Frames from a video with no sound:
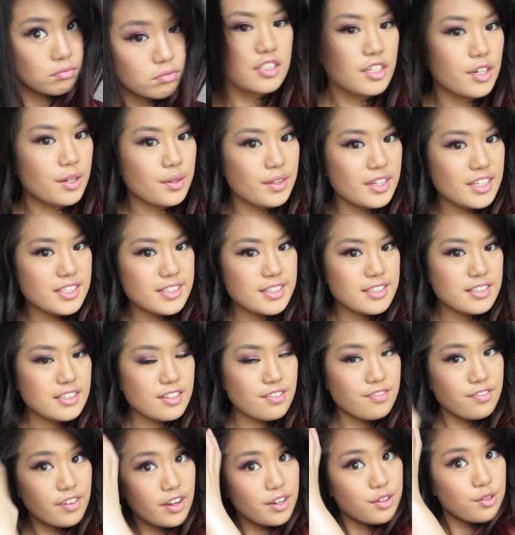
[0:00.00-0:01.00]
So this is
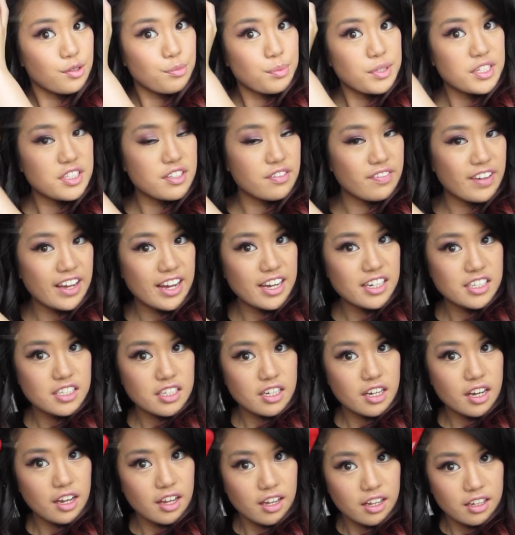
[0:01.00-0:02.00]
the final piece of hair to
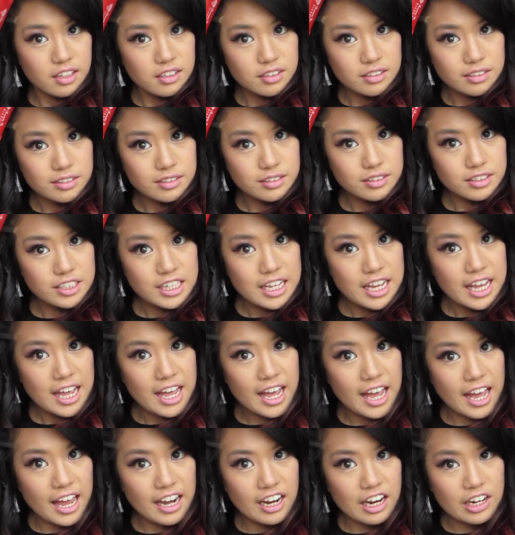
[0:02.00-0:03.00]
curl,
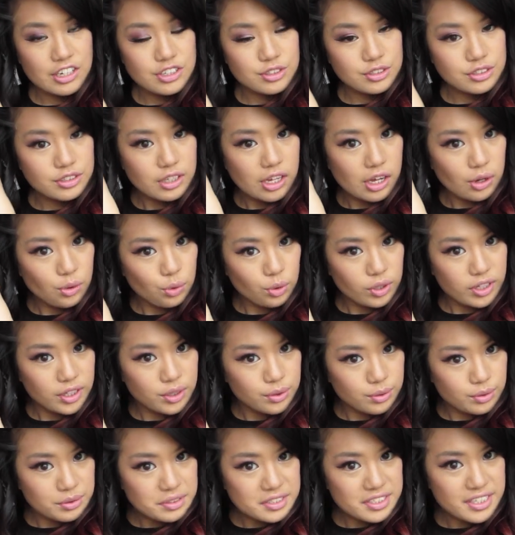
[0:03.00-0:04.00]
and I'd all
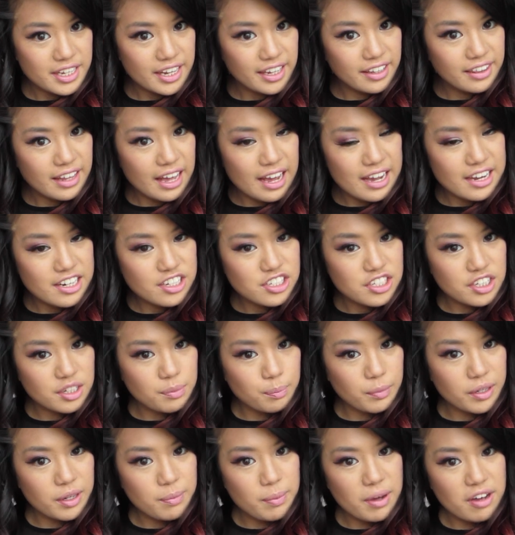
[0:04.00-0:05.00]
in all say that it took
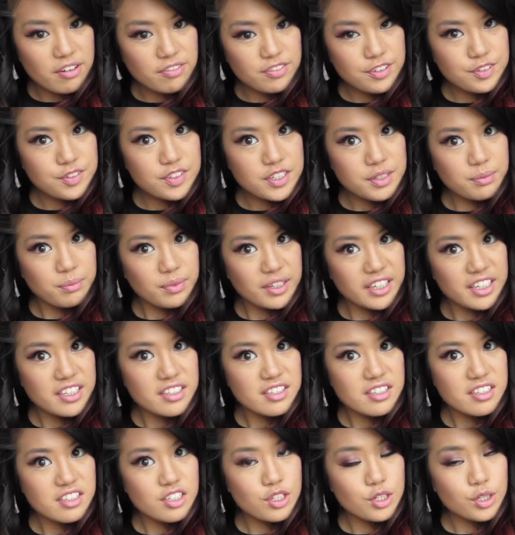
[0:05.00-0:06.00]
me about 15
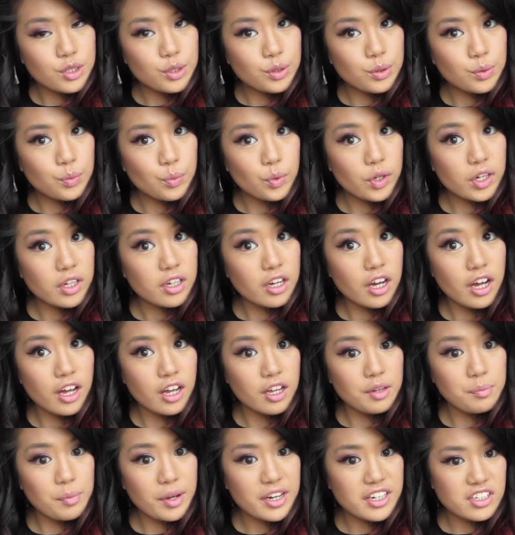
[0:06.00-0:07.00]
minutes to
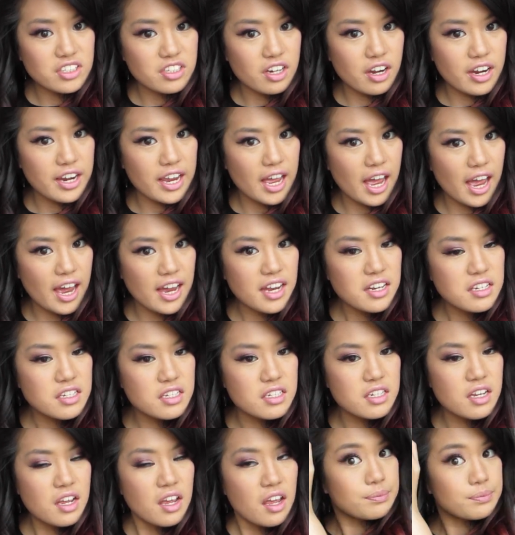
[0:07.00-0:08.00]
curl my entire head.
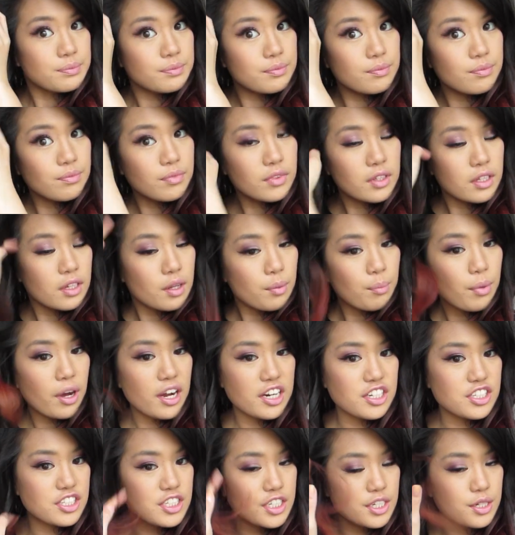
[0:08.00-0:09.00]
But
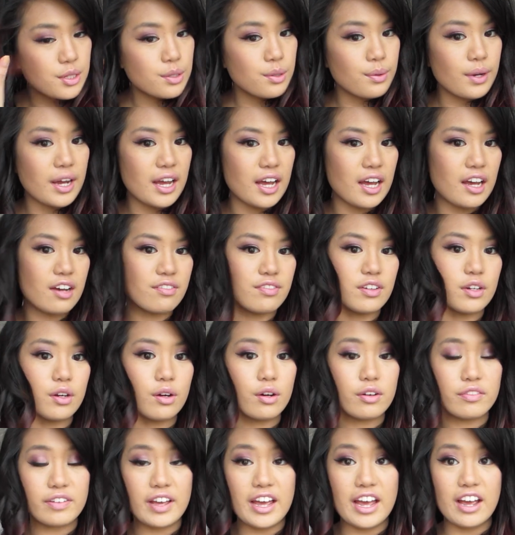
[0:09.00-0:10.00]
I do have a
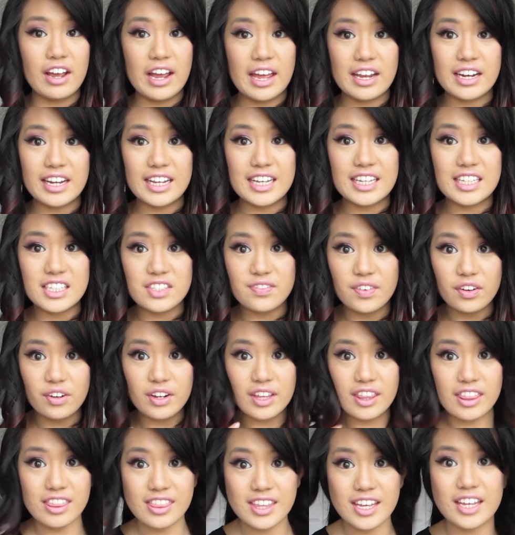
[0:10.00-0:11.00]
lot of hair and it is very
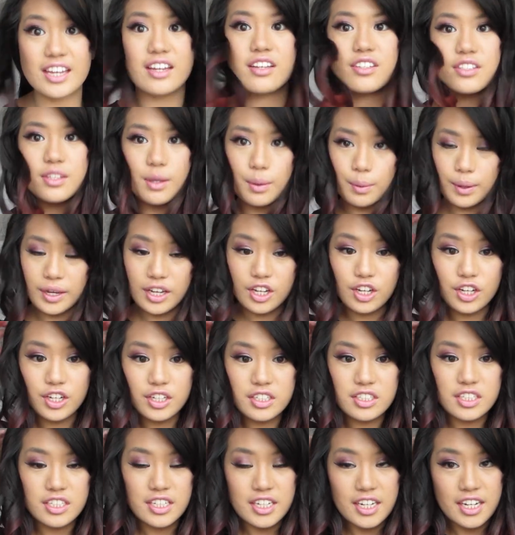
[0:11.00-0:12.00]
thick, so it
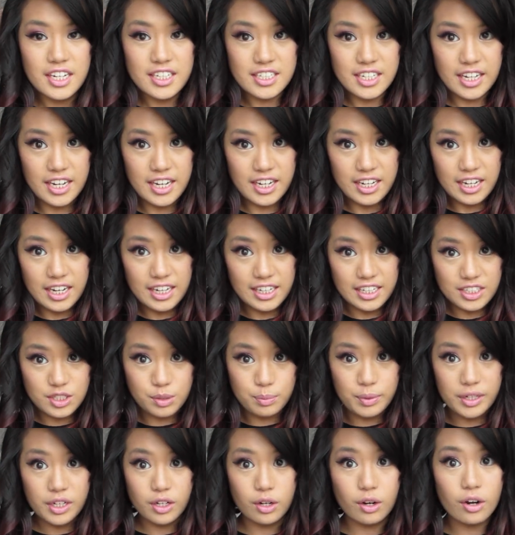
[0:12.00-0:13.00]
could take a
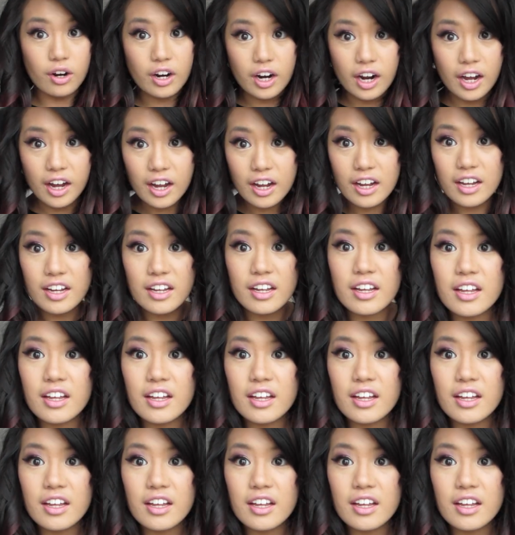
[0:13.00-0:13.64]
little bit longer